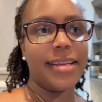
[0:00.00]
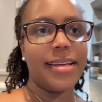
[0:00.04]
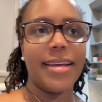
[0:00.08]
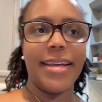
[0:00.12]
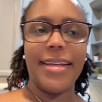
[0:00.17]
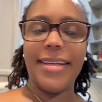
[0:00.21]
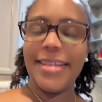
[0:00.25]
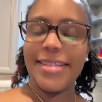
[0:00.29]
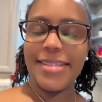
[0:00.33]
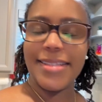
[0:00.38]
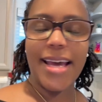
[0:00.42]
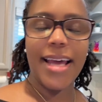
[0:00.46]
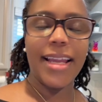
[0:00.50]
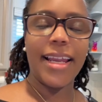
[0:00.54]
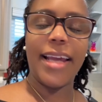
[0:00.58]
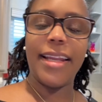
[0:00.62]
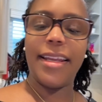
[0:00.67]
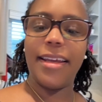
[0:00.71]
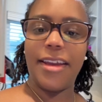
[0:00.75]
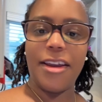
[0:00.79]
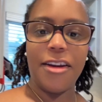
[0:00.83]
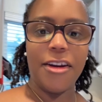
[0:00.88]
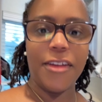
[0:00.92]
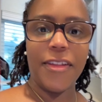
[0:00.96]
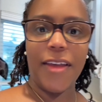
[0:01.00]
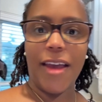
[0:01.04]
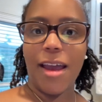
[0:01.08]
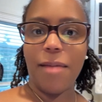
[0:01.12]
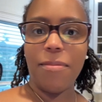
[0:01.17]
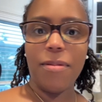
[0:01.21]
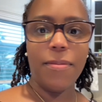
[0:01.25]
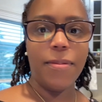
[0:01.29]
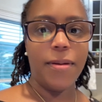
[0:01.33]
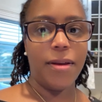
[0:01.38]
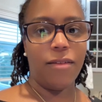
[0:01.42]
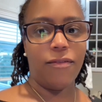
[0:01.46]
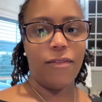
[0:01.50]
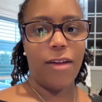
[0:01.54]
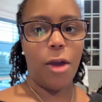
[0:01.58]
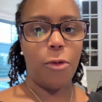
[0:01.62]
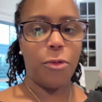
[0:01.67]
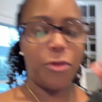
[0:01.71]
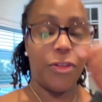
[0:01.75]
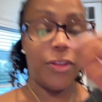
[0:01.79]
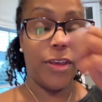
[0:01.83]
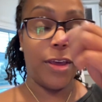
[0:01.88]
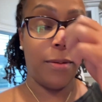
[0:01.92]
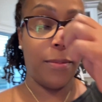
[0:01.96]
does not like to carry that EpiPen around
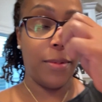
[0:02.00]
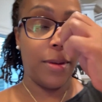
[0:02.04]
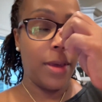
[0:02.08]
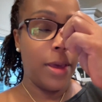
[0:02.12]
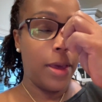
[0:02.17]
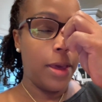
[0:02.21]
with him.